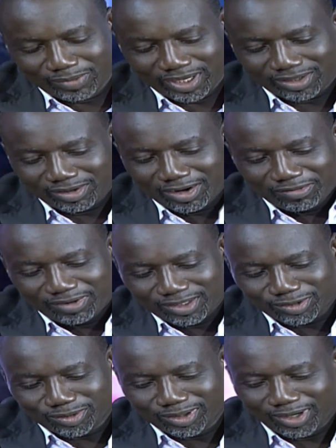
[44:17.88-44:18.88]
made
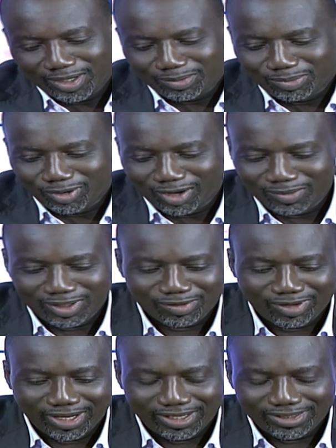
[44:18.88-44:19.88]
reference to the unemployment
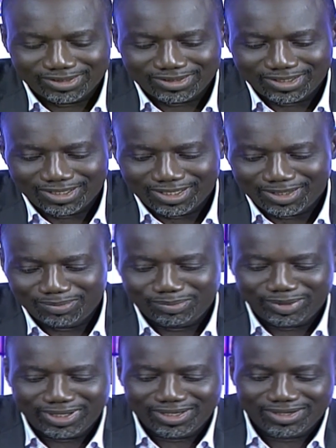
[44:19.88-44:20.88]
rate
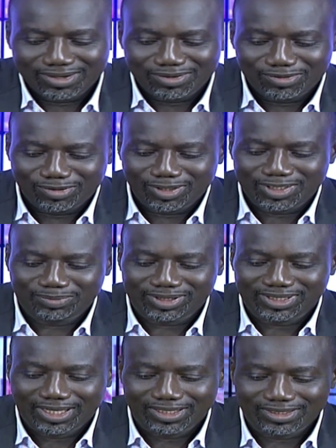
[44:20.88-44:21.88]
being
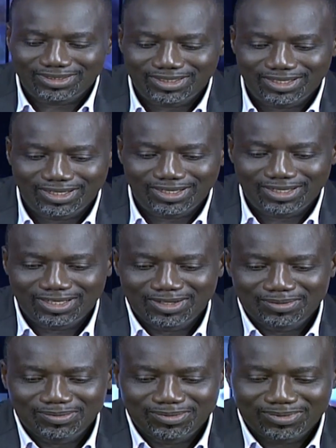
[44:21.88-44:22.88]
40%,
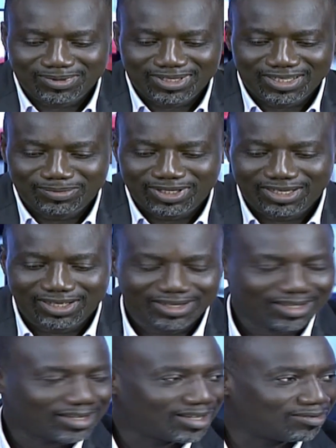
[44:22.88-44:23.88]

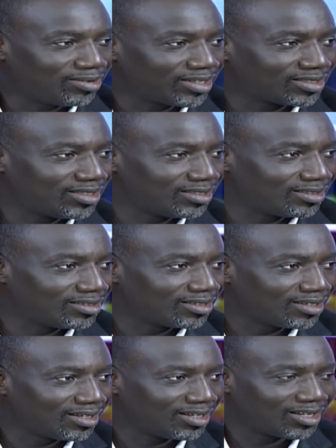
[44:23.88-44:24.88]
and that affecting
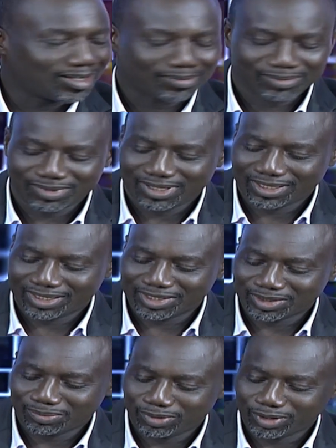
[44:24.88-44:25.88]
a
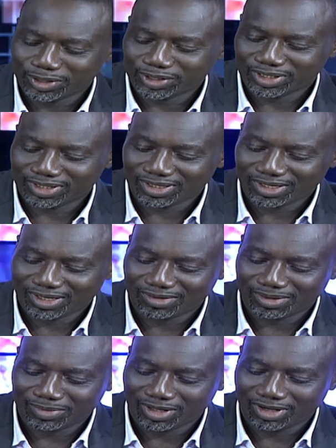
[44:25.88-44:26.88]
greater portion
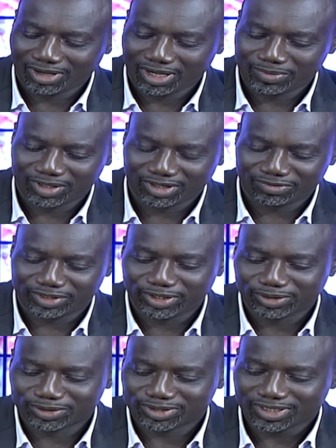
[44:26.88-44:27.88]
of the
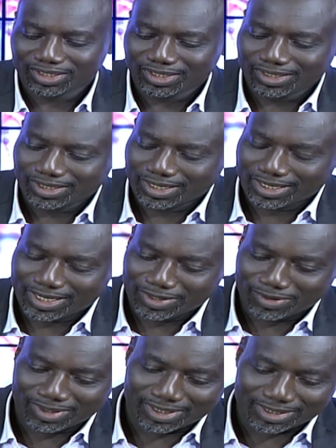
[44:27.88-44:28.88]
youths. And I
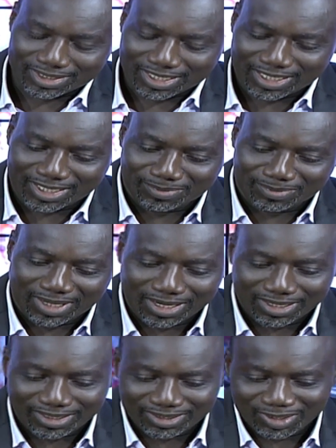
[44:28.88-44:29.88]
know that
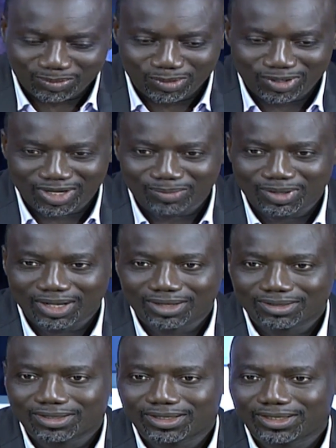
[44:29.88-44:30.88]
Hadi spoke
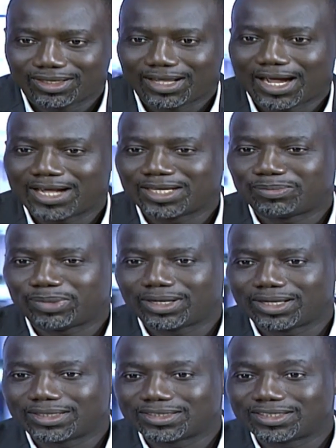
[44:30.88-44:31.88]
about the high
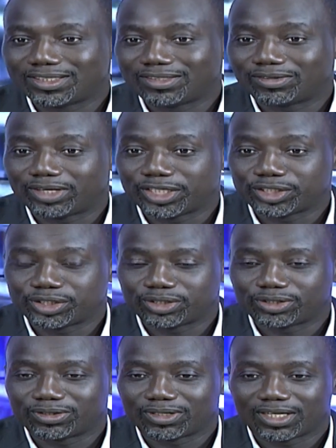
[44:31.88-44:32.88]
dependency
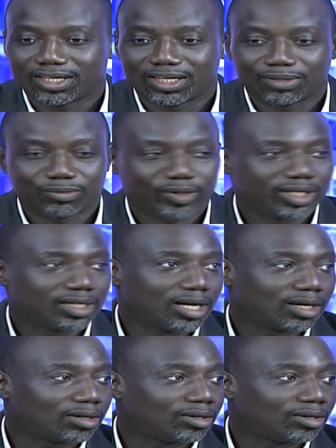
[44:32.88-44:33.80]
ratio within our